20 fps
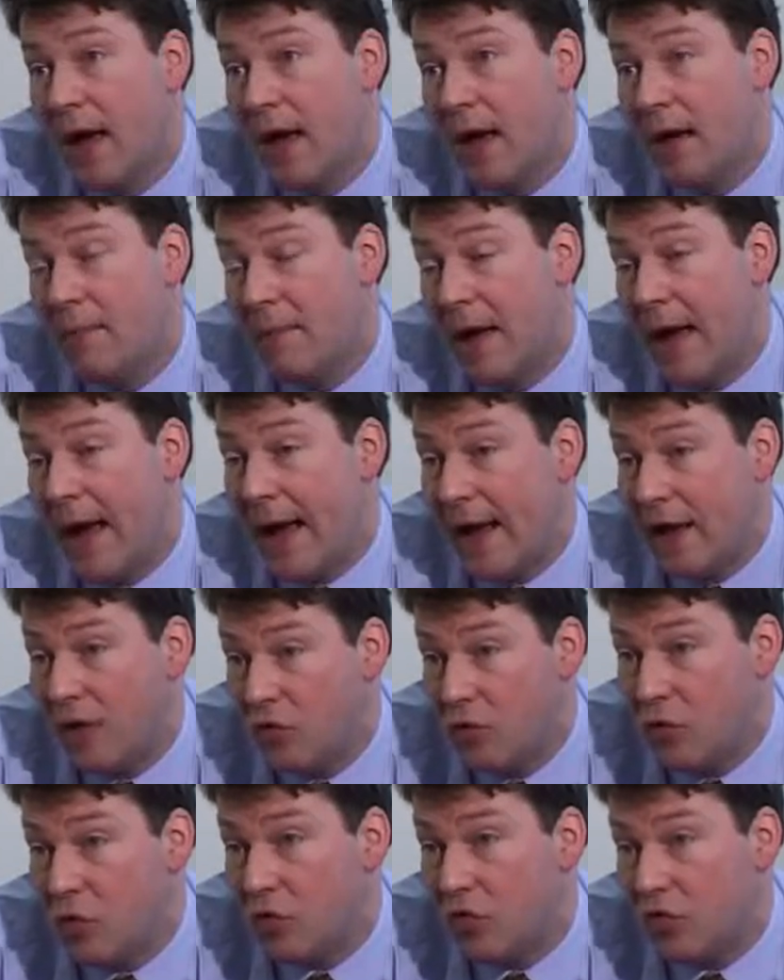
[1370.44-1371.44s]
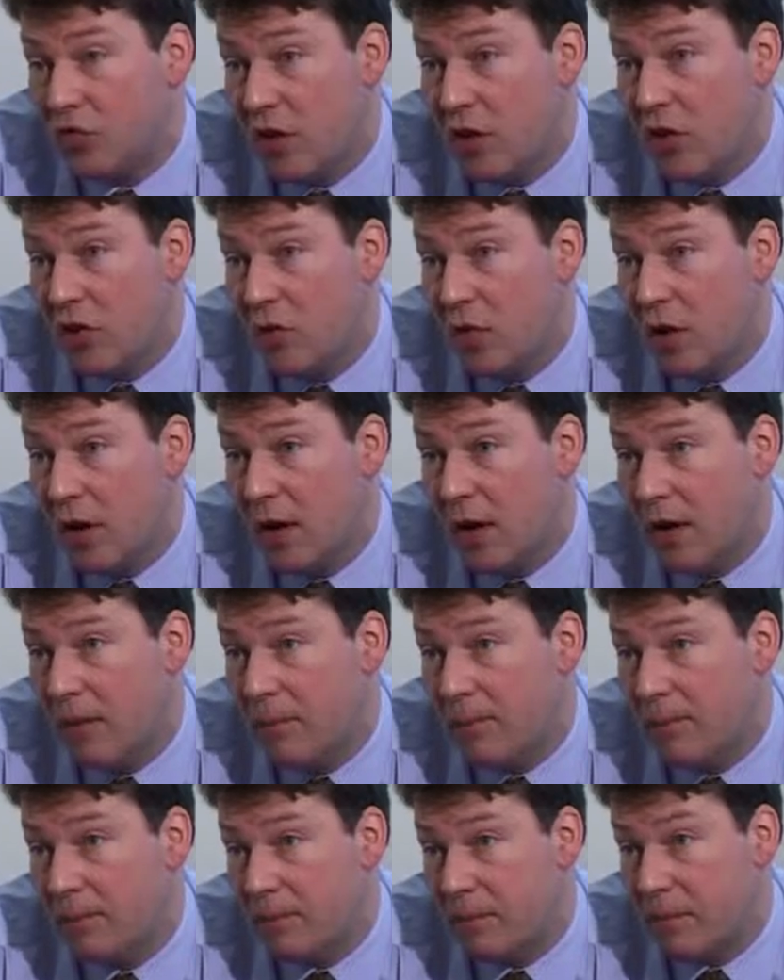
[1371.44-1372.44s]
And also
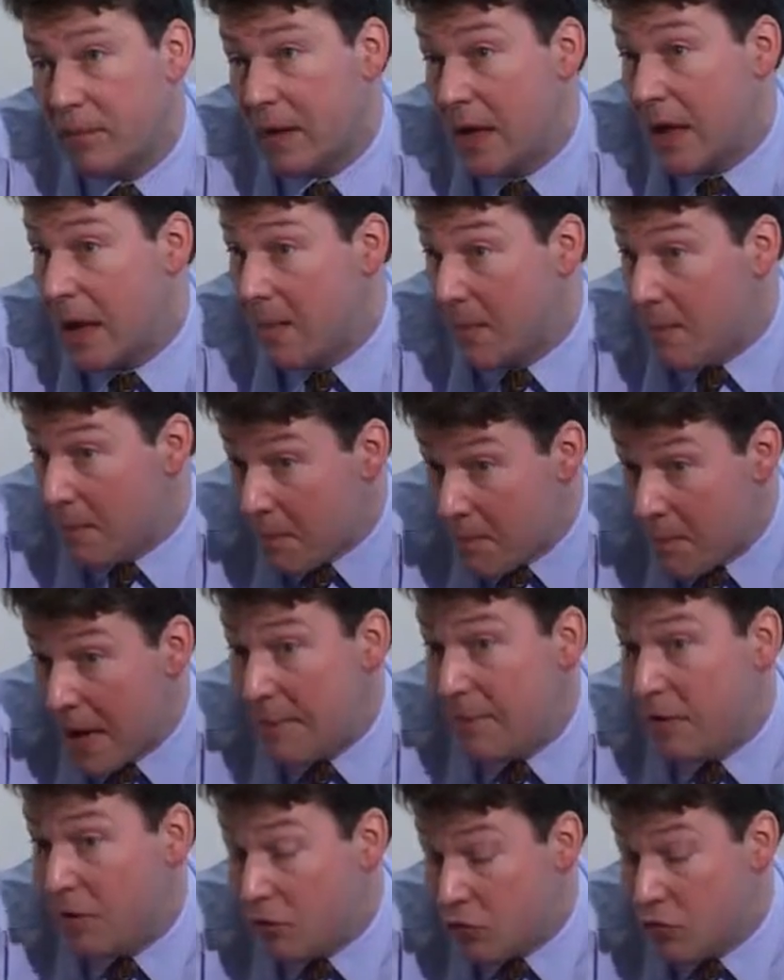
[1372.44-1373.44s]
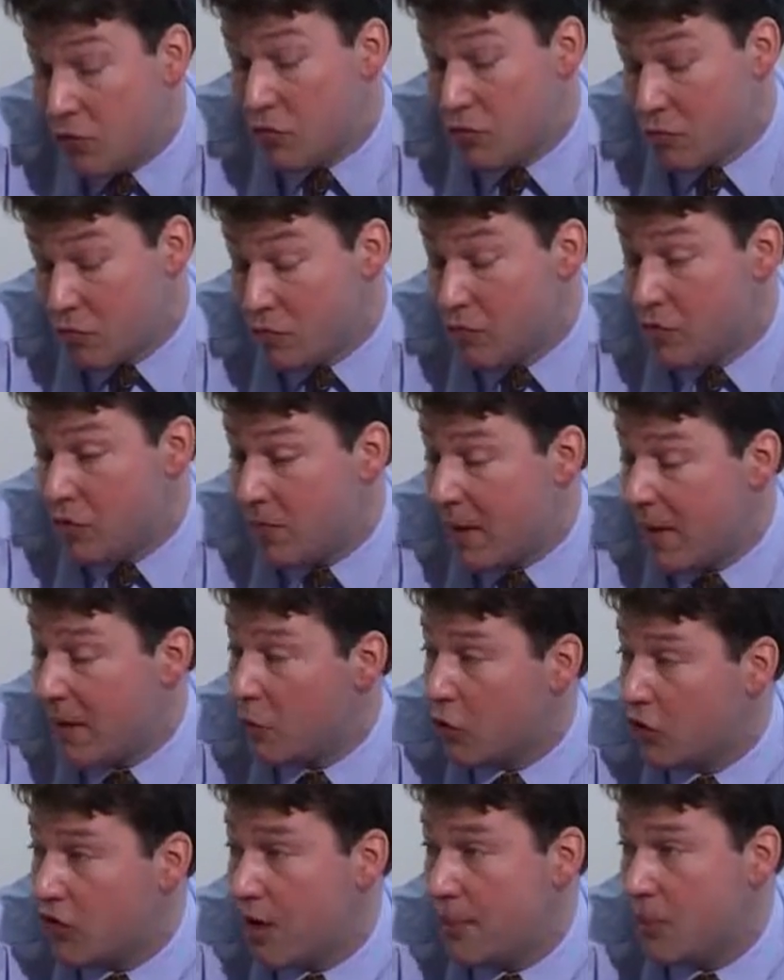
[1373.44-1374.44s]
maybe
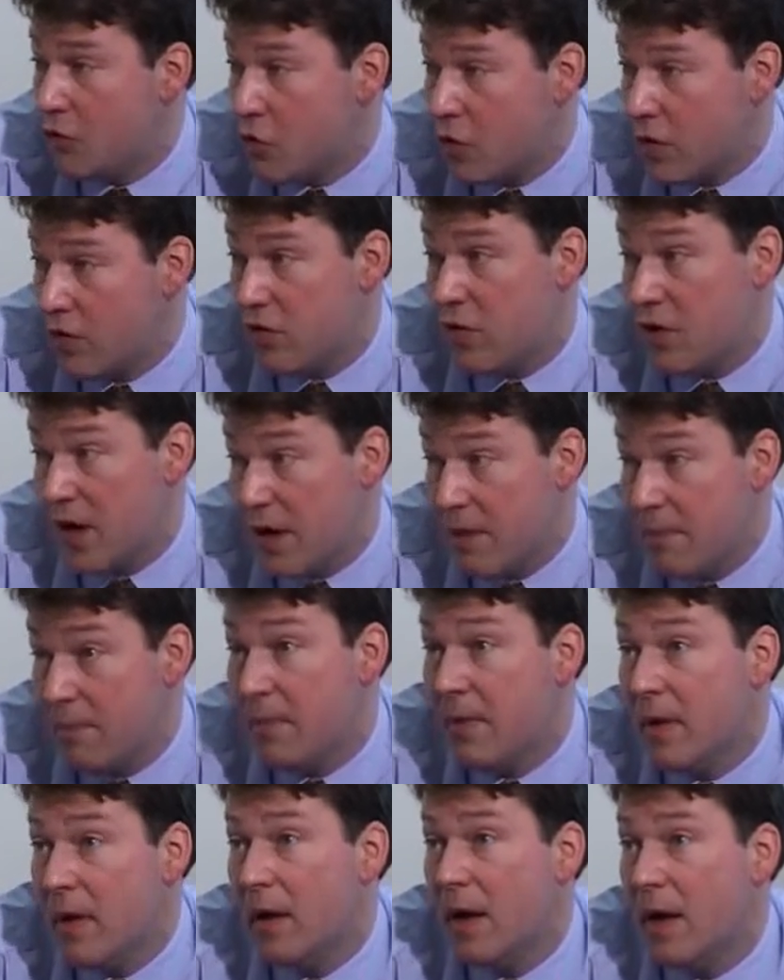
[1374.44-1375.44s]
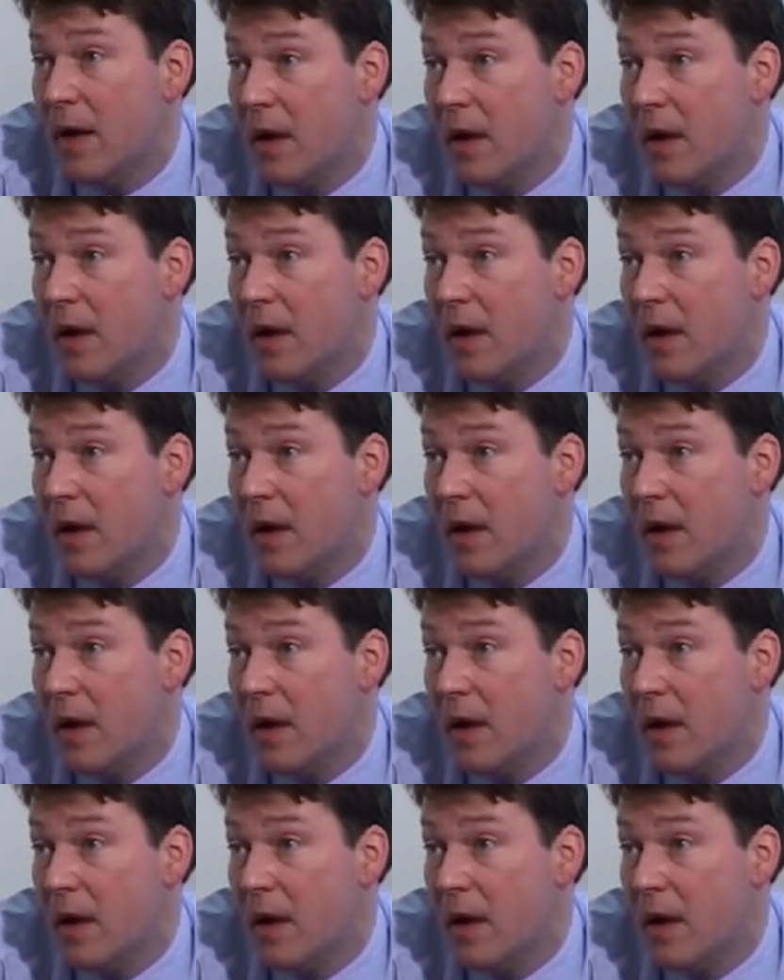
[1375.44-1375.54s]
spending more time talking through him,